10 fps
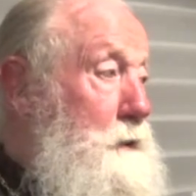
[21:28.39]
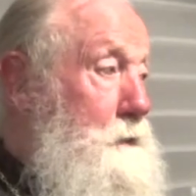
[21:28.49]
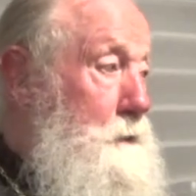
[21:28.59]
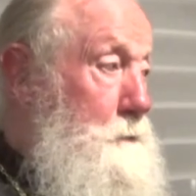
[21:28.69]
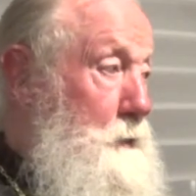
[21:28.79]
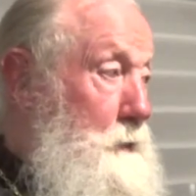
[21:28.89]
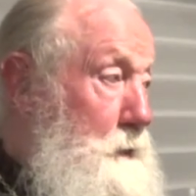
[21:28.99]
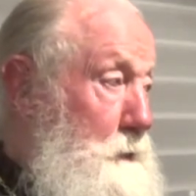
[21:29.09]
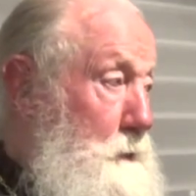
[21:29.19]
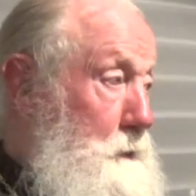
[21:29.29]
Petersburg
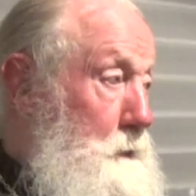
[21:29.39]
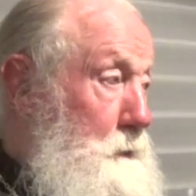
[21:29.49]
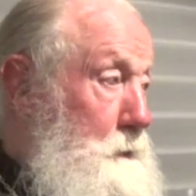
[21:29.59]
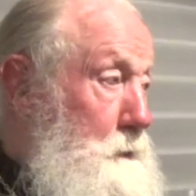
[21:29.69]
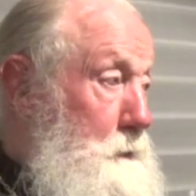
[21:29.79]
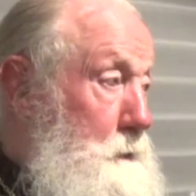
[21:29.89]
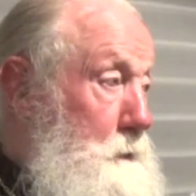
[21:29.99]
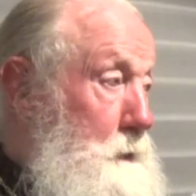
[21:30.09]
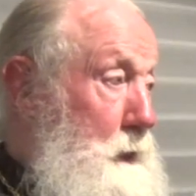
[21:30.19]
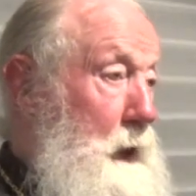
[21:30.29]

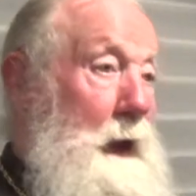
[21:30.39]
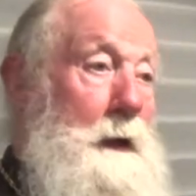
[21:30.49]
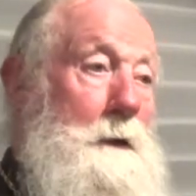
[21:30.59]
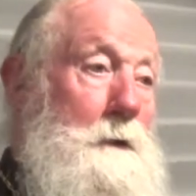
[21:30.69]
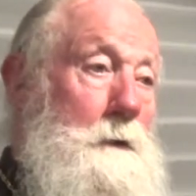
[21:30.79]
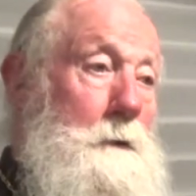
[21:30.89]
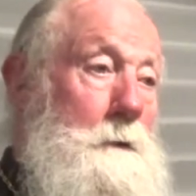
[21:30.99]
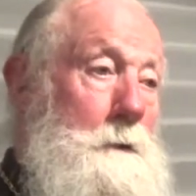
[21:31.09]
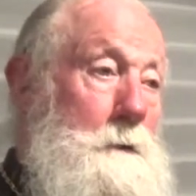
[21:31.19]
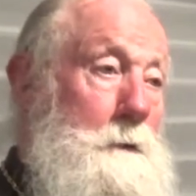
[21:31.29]
and
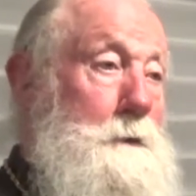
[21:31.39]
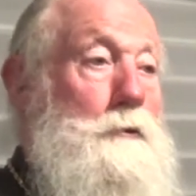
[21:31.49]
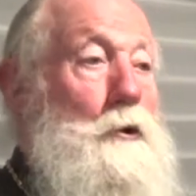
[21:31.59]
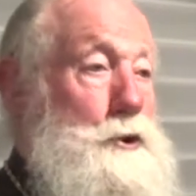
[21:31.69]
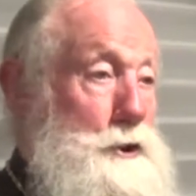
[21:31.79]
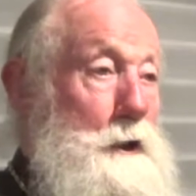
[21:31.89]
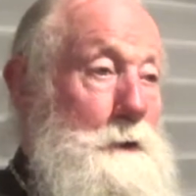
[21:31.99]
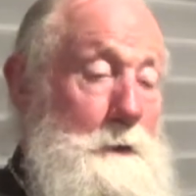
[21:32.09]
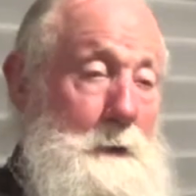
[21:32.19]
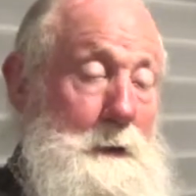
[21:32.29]
in Kronstadt,
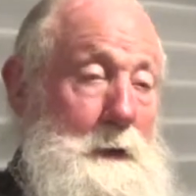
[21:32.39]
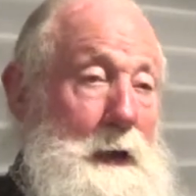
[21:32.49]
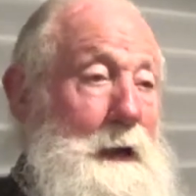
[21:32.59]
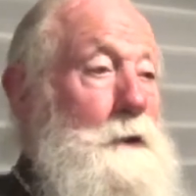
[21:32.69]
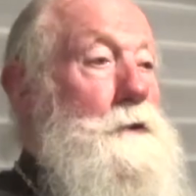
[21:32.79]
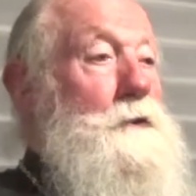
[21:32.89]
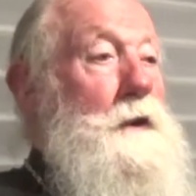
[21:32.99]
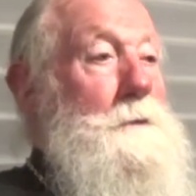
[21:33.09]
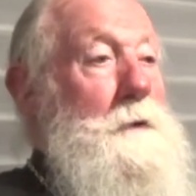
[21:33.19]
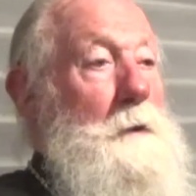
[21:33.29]
and at the
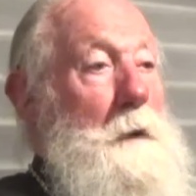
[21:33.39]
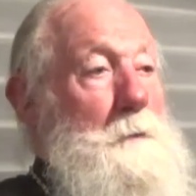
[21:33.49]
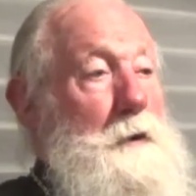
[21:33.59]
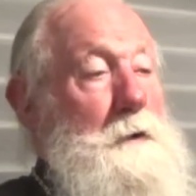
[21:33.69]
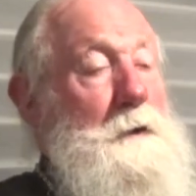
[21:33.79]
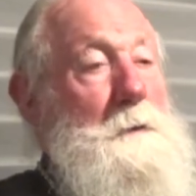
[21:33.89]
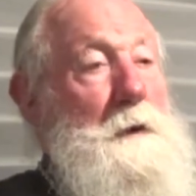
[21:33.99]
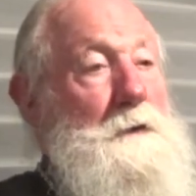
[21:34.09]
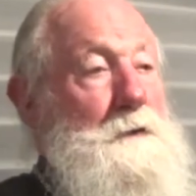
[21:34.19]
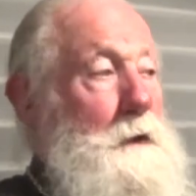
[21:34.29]
same time appearing at the
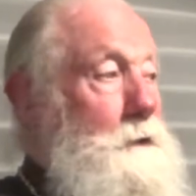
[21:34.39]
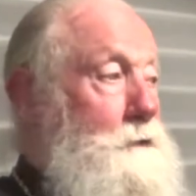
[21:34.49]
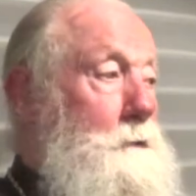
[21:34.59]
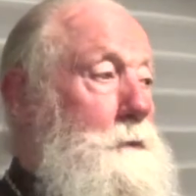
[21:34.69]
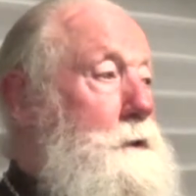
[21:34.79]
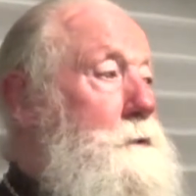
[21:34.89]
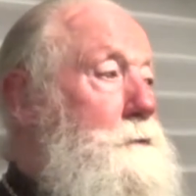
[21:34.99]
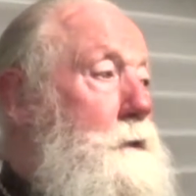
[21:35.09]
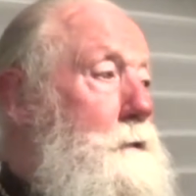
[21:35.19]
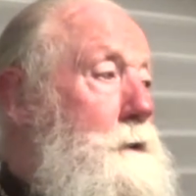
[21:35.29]
bedside of somebody in the
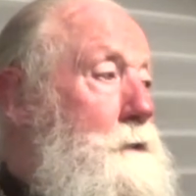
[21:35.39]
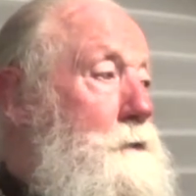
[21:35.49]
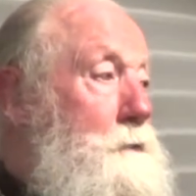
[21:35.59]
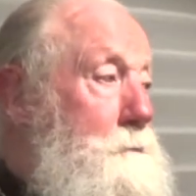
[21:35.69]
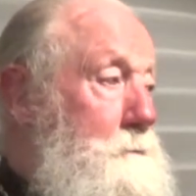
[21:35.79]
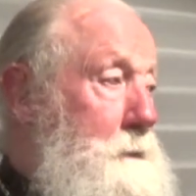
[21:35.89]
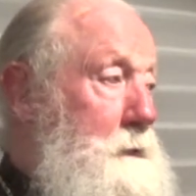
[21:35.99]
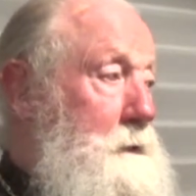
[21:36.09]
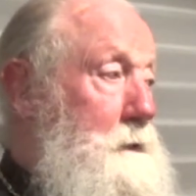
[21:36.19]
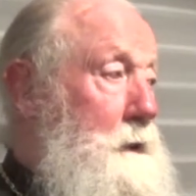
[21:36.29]
Far East
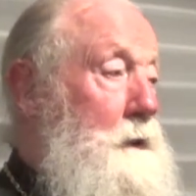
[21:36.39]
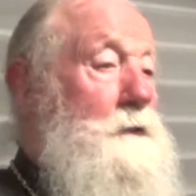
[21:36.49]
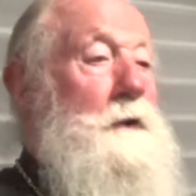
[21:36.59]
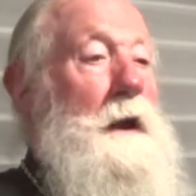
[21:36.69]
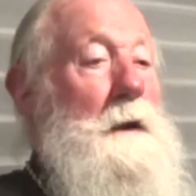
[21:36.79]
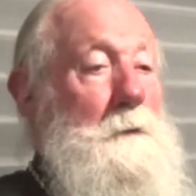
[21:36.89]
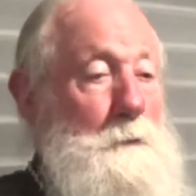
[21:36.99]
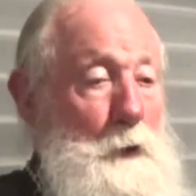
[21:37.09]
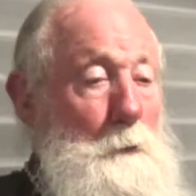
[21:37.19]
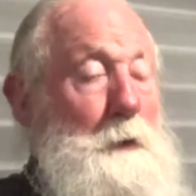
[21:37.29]
and saying,
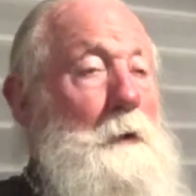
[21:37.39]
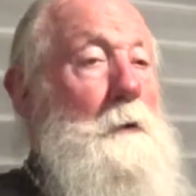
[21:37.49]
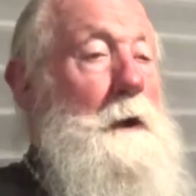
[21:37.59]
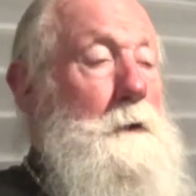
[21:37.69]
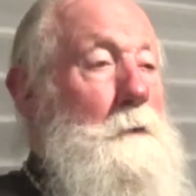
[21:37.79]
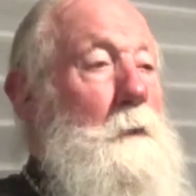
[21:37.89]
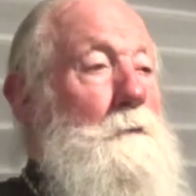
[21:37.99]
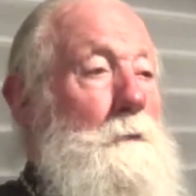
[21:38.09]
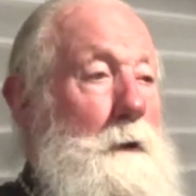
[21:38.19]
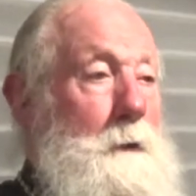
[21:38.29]
"You'll be all right, don't
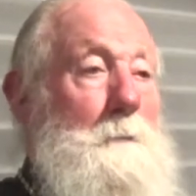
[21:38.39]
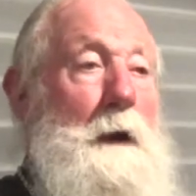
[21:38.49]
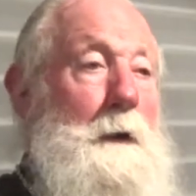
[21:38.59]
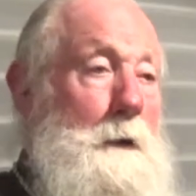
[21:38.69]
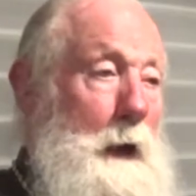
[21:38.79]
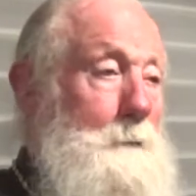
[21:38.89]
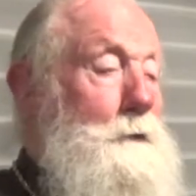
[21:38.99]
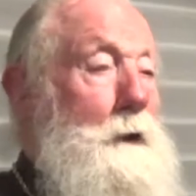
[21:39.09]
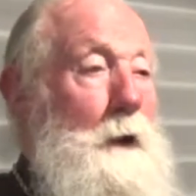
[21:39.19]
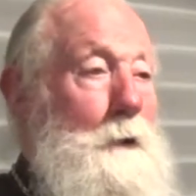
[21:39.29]
fret. I have
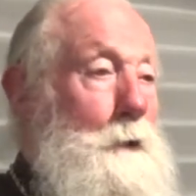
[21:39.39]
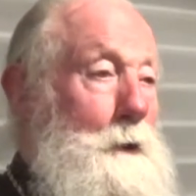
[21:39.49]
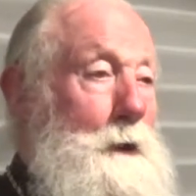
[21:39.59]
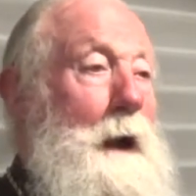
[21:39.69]
to go."